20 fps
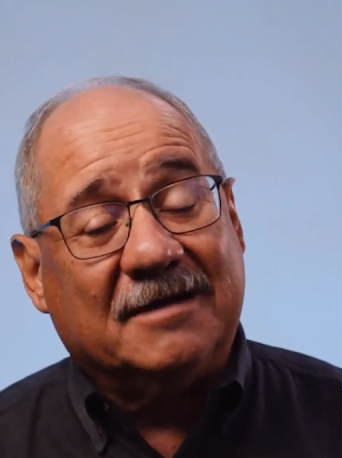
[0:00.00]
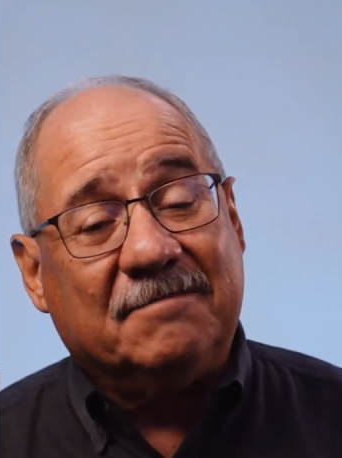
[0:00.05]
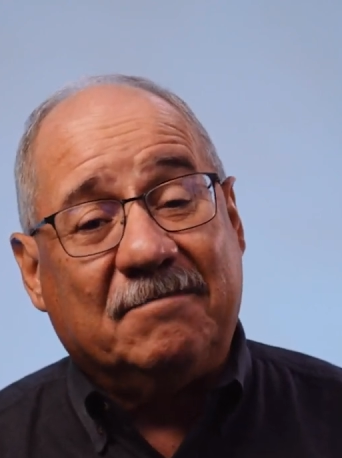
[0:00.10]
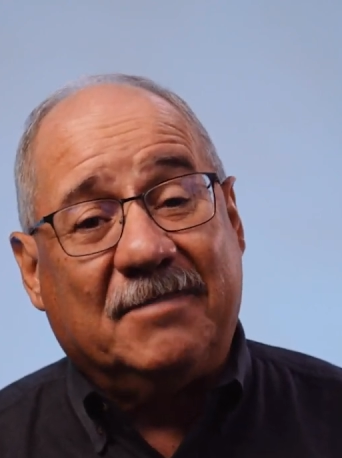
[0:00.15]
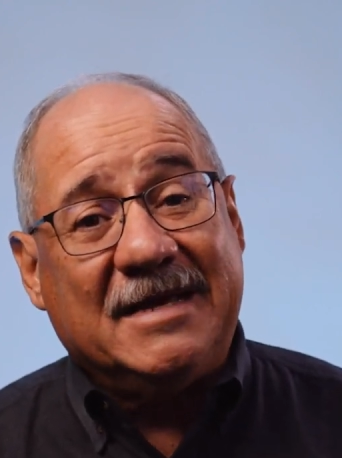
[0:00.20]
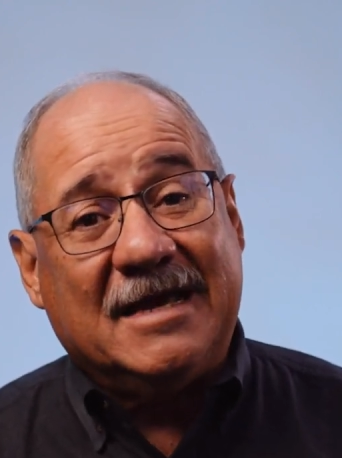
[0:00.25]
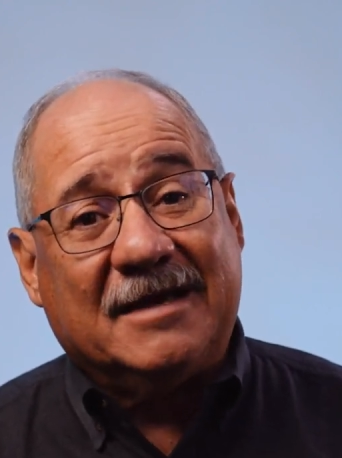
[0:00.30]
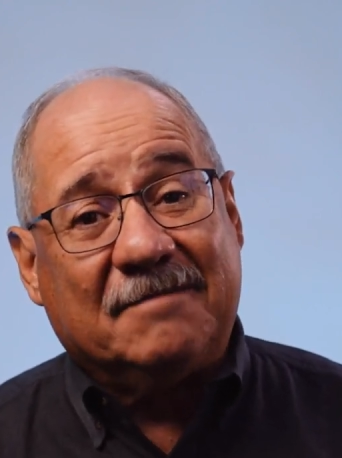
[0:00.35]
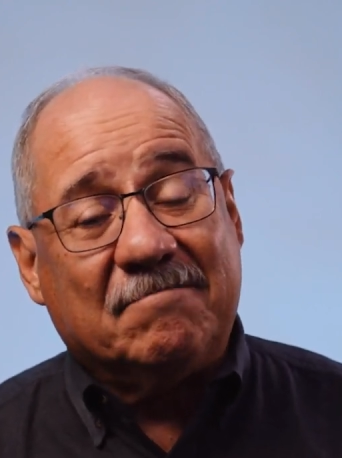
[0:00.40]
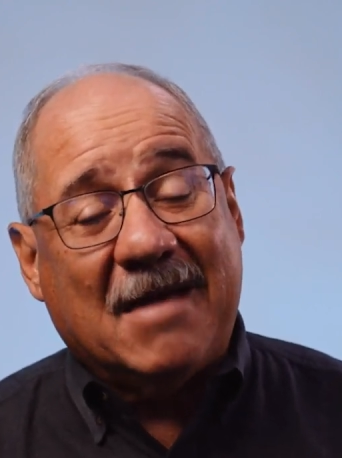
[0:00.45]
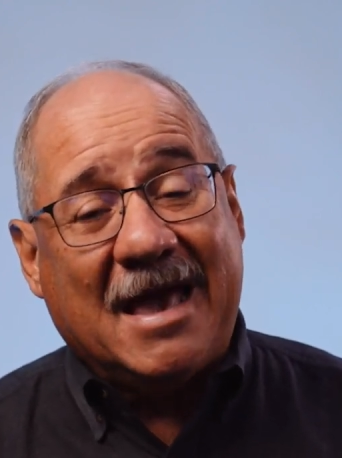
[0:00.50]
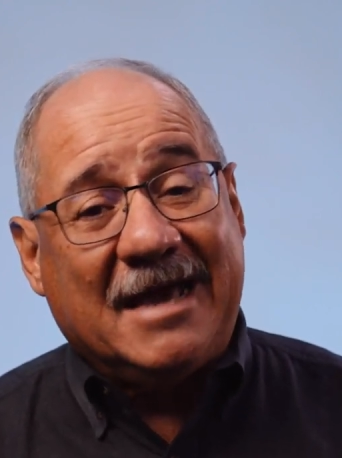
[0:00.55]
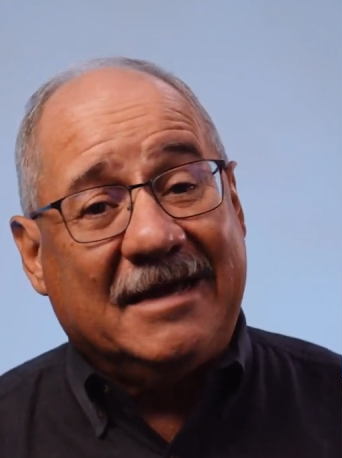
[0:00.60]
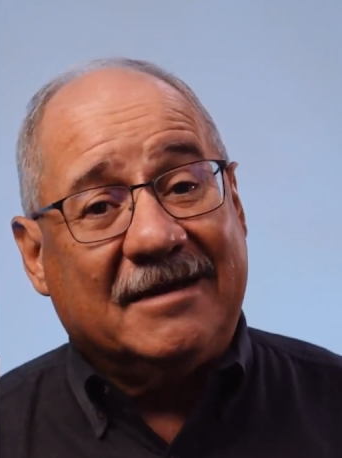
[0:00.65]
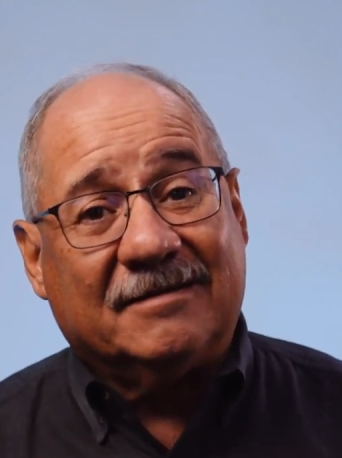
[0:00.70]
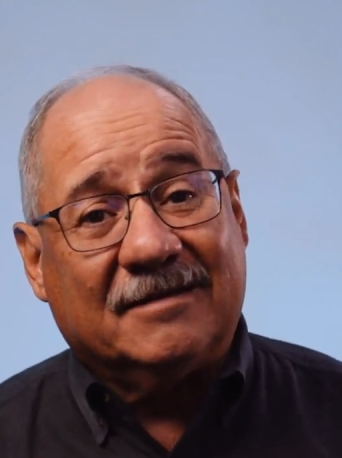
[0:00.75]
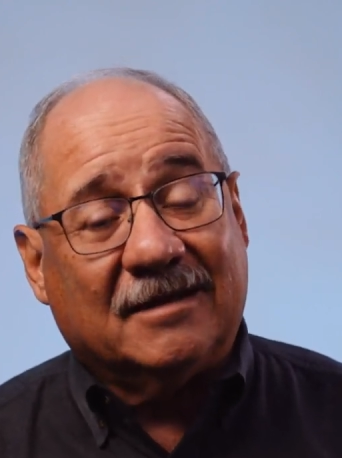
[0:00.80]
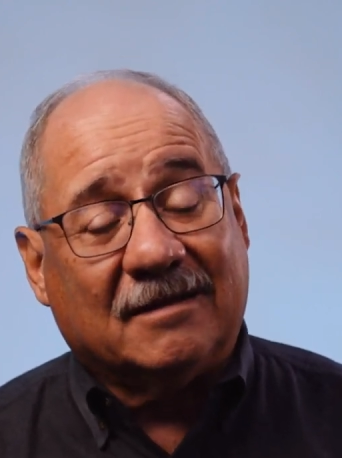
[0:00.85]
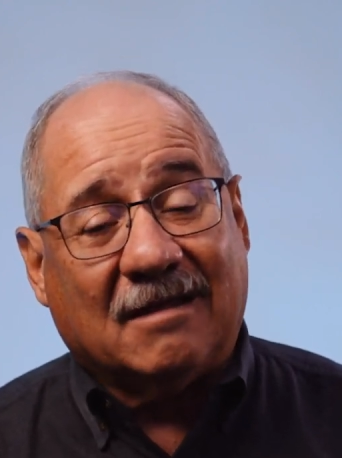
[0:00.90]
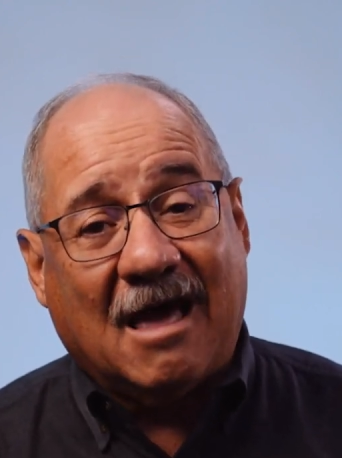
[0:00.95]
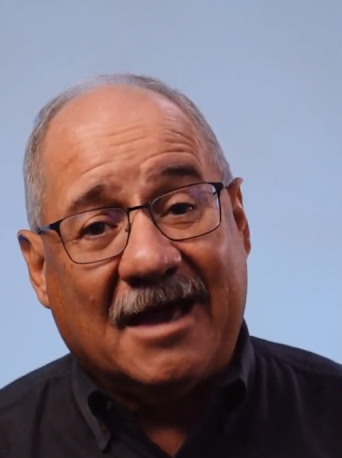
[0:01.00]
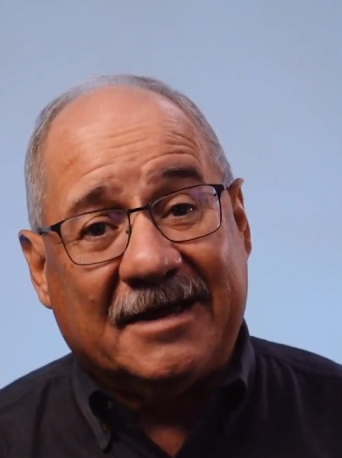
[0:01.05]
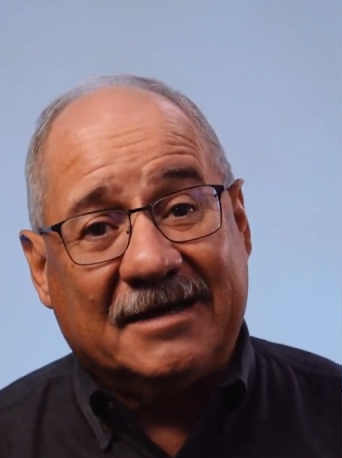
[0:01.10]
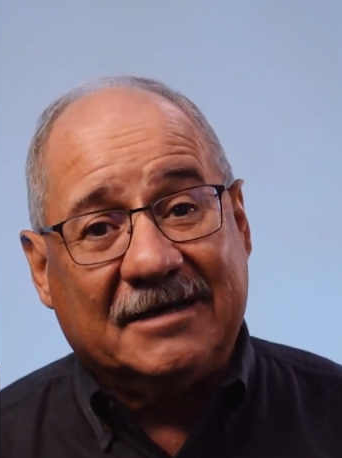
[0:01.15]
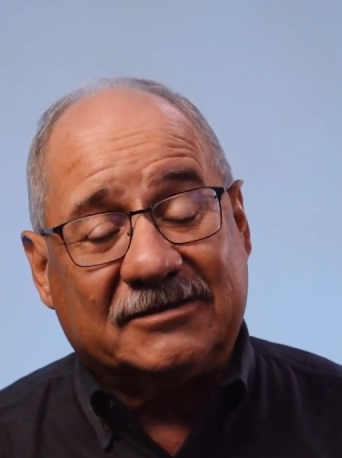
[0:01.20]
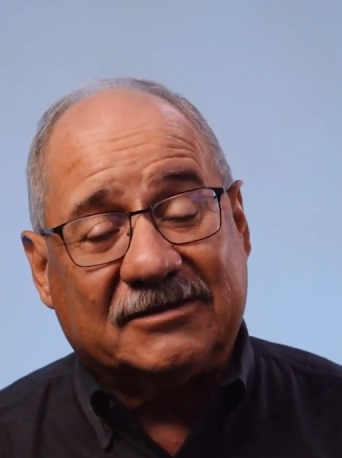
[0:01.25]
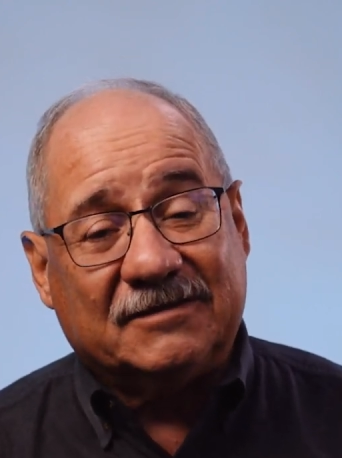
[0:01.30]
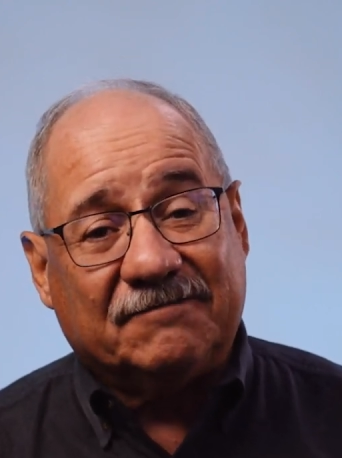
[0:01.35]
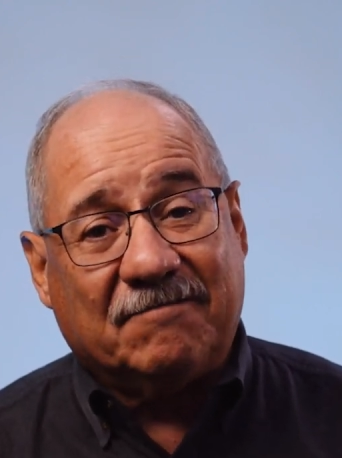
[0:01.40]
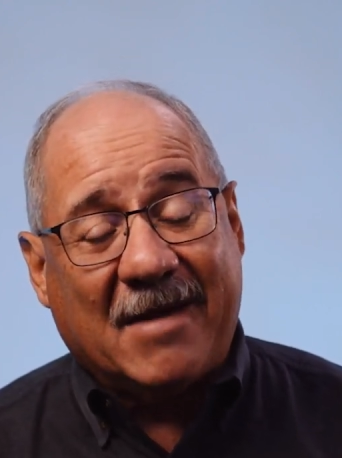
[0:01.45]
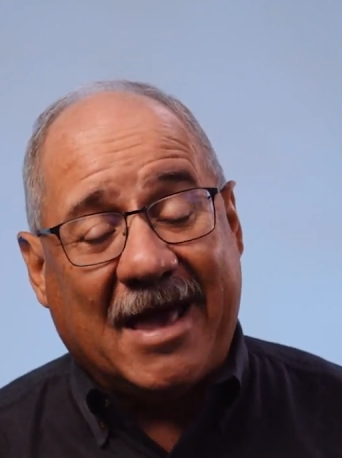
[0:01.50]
and being made in the likeness of